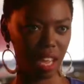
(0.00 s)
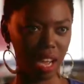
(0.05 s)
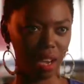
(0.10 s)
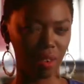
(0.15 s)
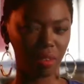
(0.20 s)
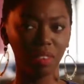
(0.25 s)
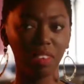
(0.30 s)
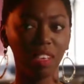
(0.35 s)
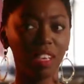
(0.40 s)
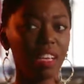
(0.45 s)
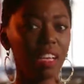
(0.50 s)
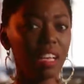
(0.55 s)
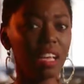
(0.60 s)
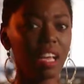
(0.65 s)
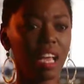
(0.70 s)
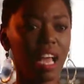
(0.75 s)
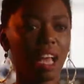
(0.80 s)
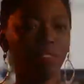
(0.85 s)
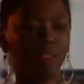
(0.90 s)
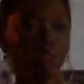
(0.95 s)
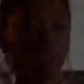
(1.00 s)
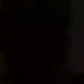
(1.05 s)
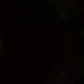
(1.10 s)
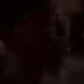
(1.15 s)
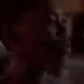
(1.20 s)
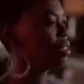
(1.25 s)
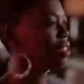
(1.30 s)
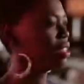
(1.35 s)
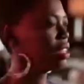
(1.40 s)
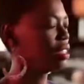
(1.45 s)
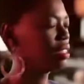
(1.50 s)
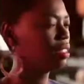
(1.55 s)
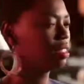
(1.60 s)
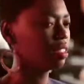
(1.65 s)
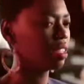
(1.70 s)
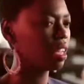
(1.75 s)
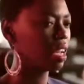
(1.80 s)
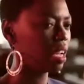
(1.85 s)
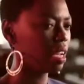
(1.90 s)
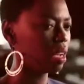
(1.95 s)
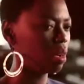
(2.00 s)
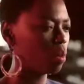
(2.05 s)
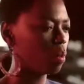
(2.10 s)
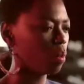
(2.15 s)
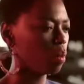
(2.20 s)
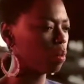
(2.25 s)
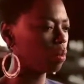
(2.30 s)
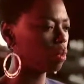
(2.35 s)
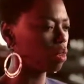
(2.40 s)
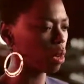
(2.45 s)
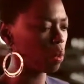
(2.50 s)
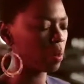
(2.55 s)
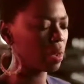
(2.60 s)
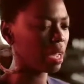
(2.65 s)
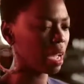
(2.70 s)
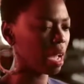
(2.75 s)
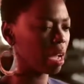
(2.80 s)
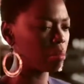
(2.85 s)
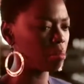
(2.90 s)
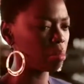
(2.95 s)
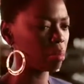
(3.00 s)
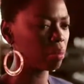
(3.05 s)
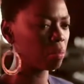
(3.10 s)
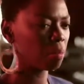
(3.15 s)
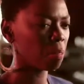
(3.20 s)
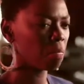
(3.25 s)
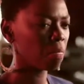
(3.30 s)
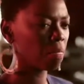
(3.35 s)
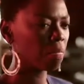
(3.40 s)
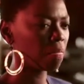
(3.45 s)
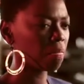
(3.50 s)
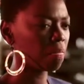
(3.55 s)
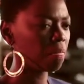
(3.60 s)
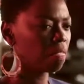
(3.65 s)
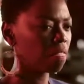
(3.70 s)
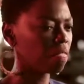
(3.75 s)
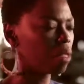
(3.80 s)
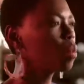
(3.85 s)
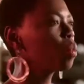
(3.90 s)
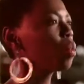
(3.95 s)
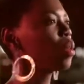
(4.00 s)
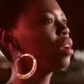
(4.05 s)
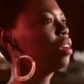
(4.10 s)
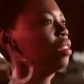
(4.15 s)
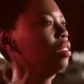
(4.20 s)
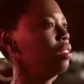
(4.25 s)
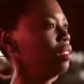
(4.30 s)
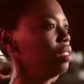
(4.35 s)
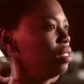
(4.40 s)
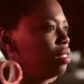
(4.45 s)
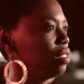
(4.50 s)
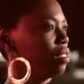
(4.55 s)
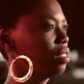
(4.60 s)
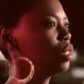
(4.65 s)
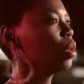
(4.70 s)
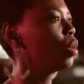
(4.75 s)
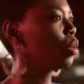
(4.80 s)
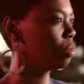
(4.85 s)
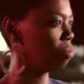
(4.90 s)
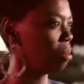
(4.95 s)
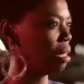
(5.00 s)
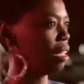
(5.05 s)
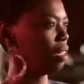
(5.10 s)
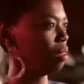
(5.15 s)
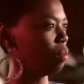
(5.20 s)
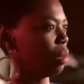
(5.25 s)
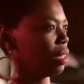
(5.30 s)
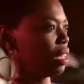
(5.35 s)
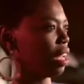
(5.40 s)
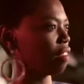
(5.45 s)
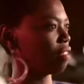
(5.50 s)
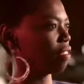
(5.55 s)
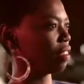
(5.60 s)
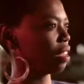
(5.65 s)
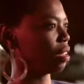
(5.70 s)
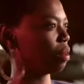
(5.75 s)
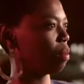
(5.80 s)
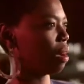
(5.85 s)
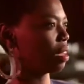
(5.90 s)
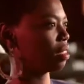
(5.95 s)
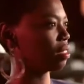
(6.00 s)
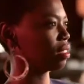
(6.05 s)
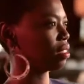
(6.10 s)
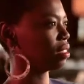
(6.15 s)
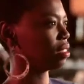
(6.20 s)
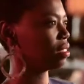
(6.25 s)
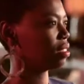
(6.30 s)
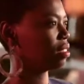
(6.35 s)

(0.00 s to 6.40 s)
now? And the truth is, growing up, the world told me what Africa was.